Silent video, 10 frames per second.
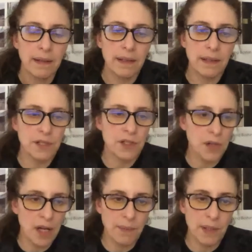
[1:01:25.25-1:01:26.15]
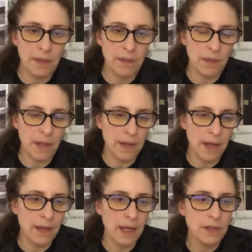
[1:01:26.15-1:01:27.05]
There's trauma, and,
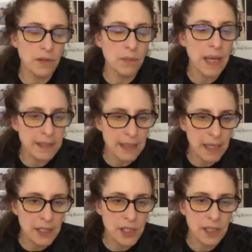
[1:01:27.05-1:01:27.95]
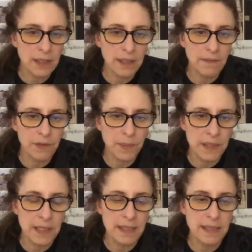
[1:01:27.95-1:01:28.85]
and they do meditation for
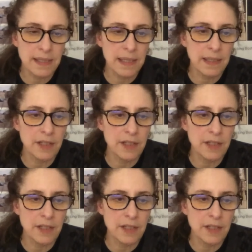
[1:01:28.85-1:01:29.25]
PTSD,